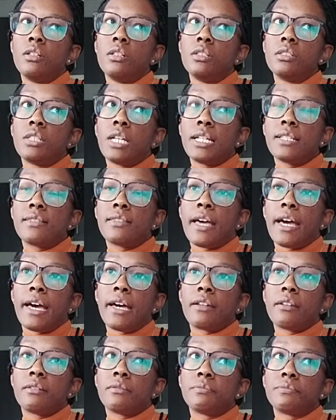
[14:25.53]
that's
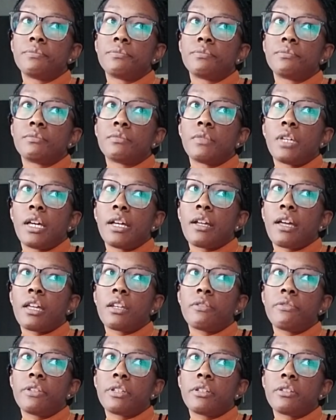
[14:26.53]
that. I
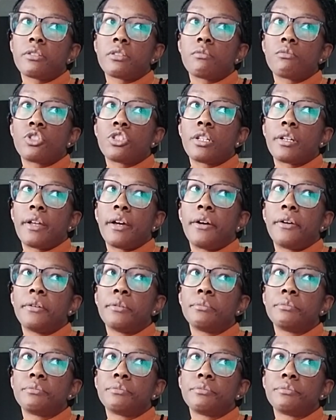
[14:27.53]
gotta figure some shit out.